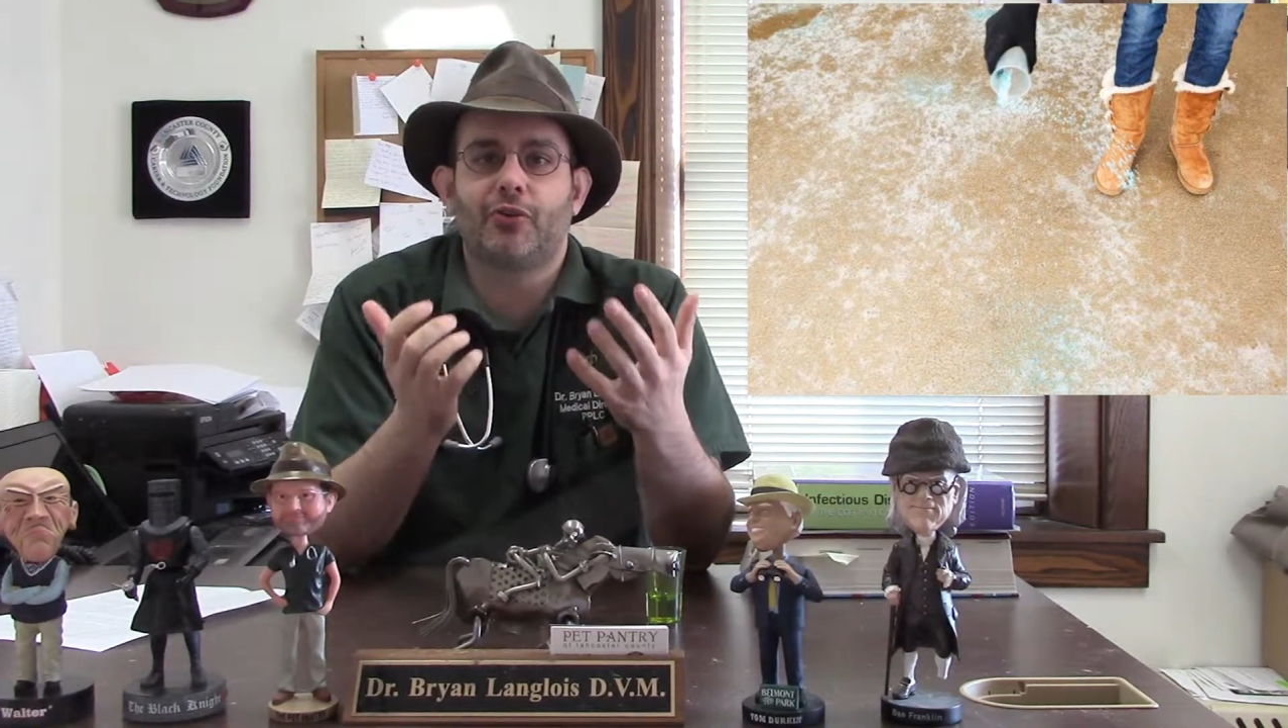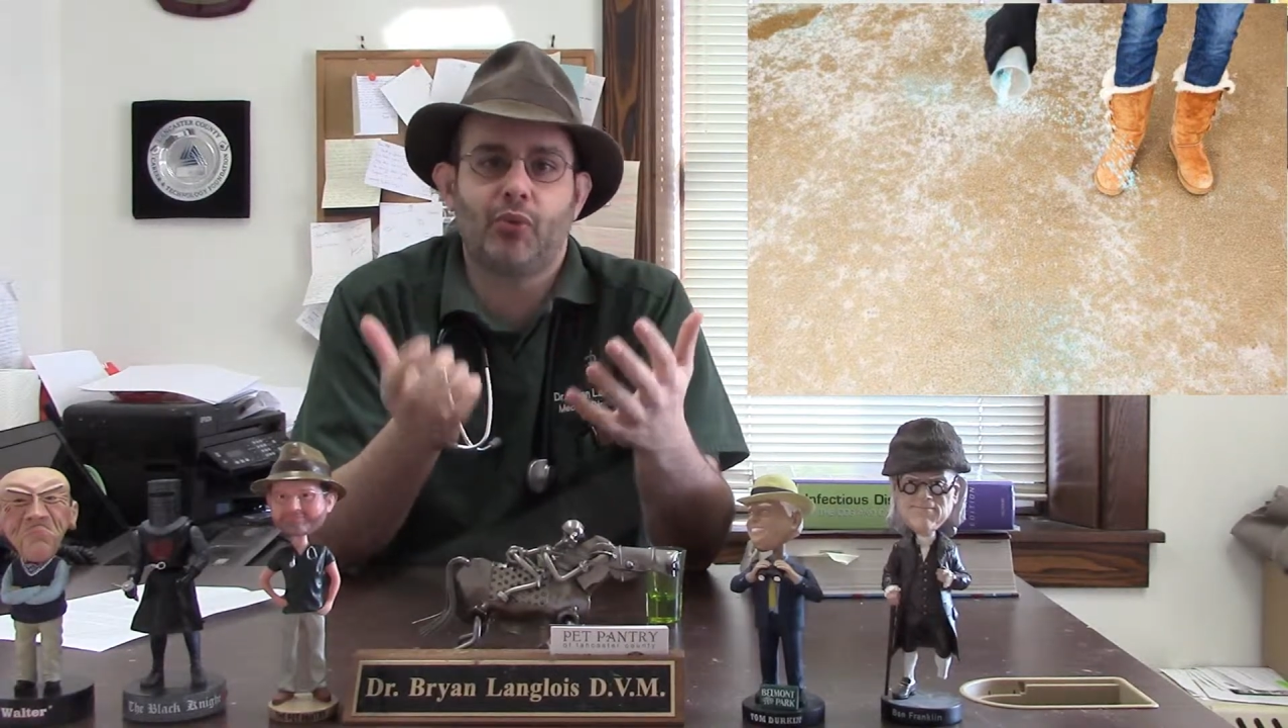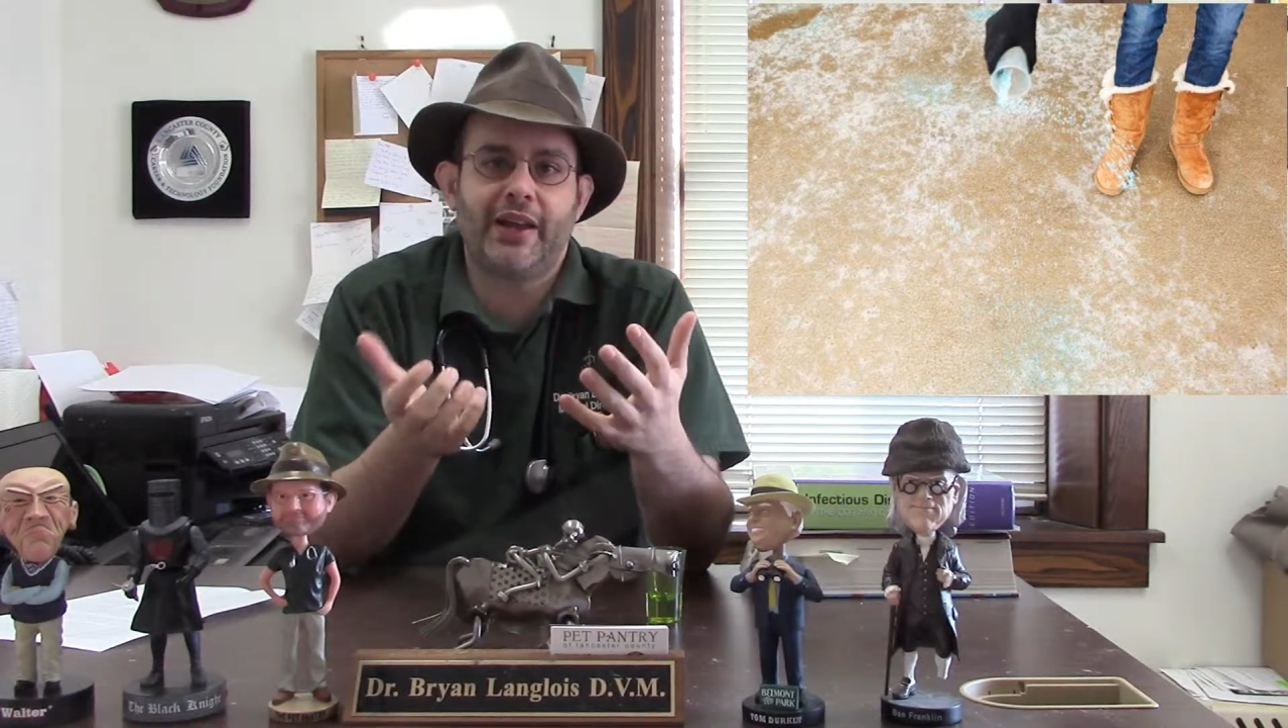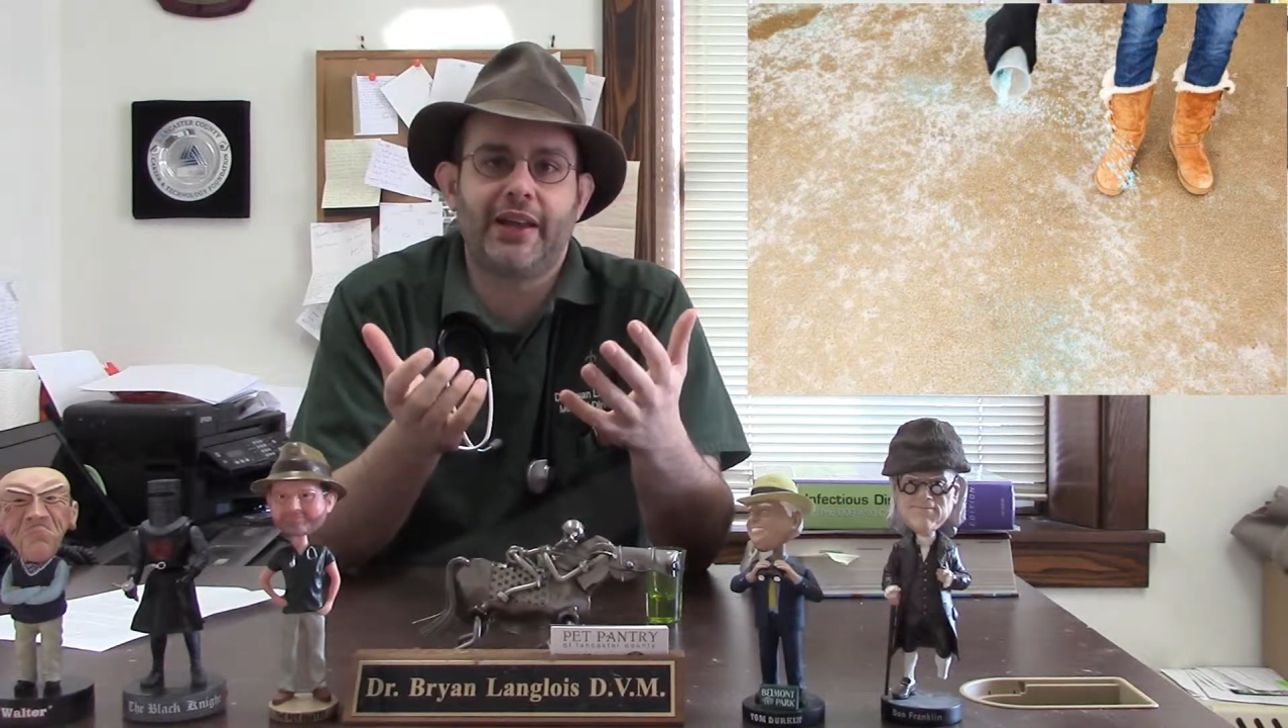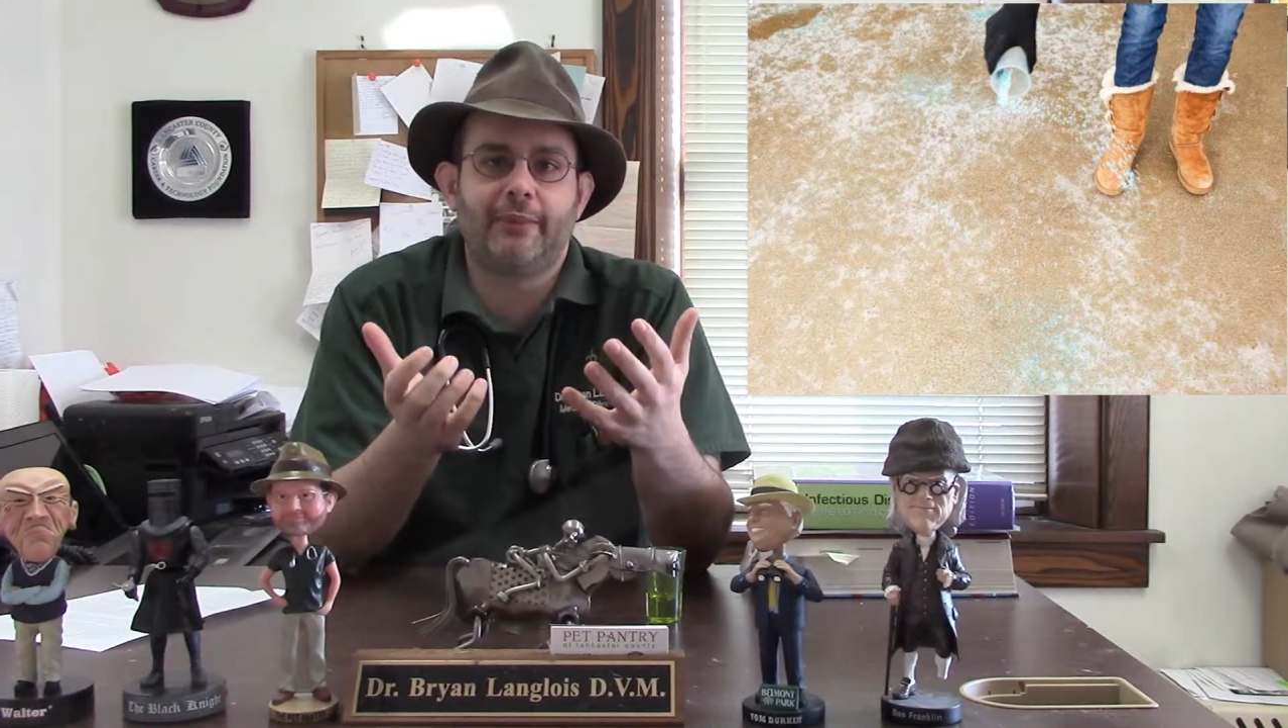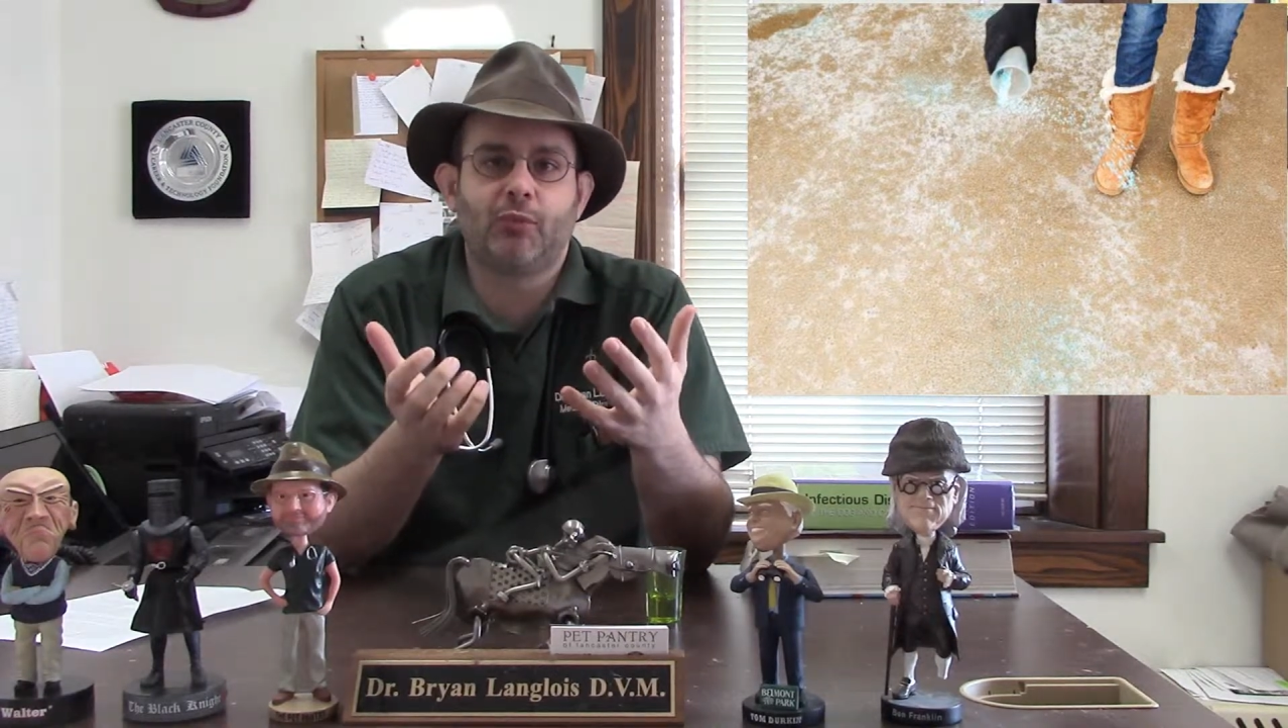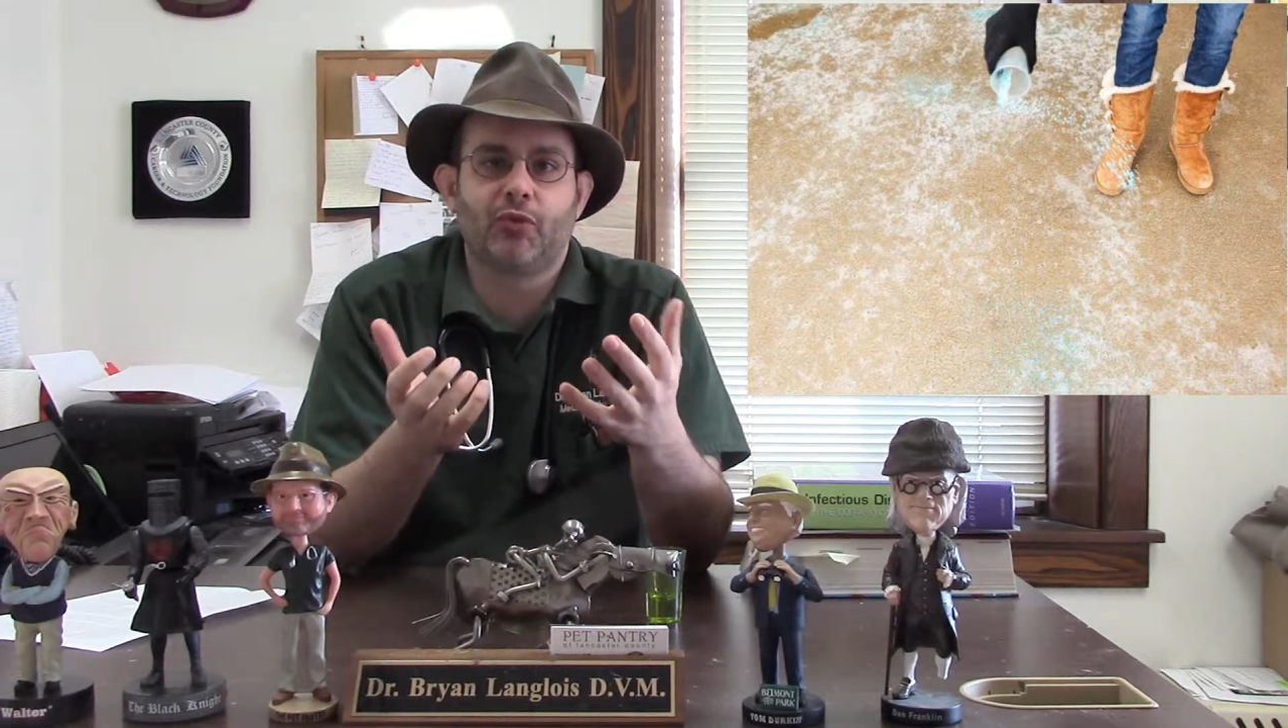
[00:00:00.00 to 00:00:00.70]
great